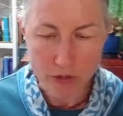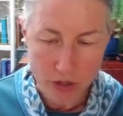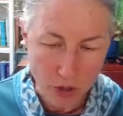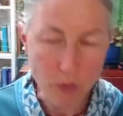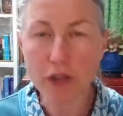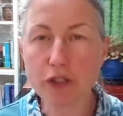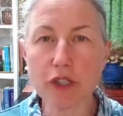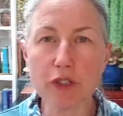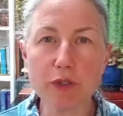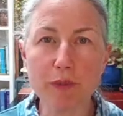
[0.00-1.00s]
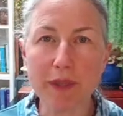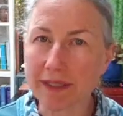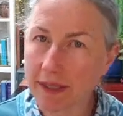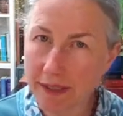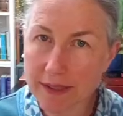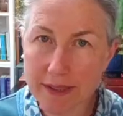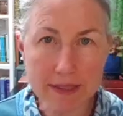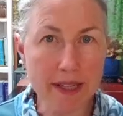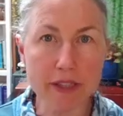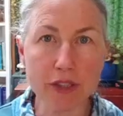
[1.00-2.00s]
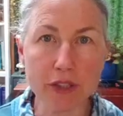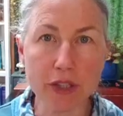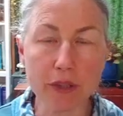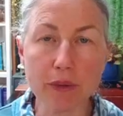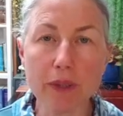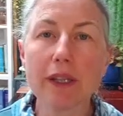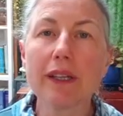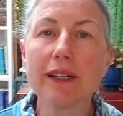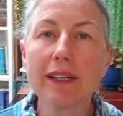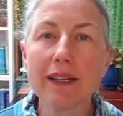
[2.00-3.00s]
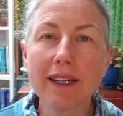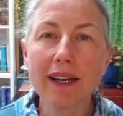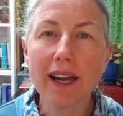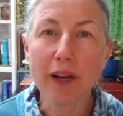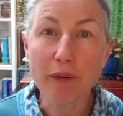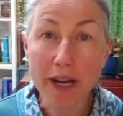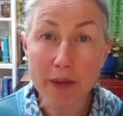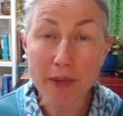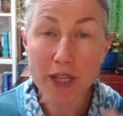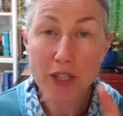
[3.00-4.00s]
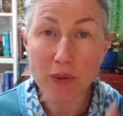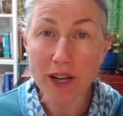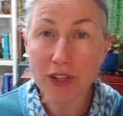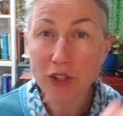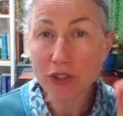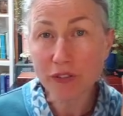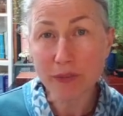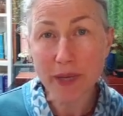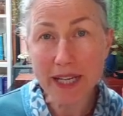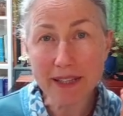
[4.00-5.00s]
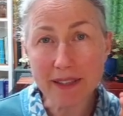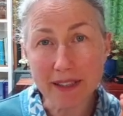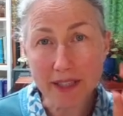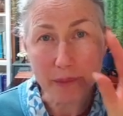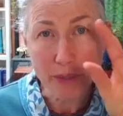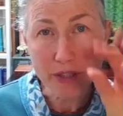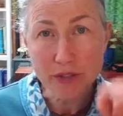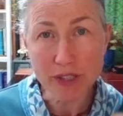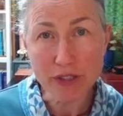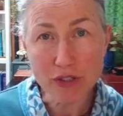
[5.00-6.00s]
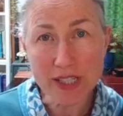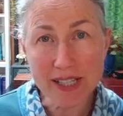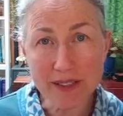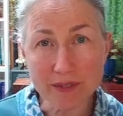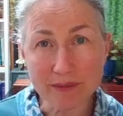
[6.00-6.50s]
don't watch the news, because it's designed to hook you. I recommend you unhook from anything that brings your energy down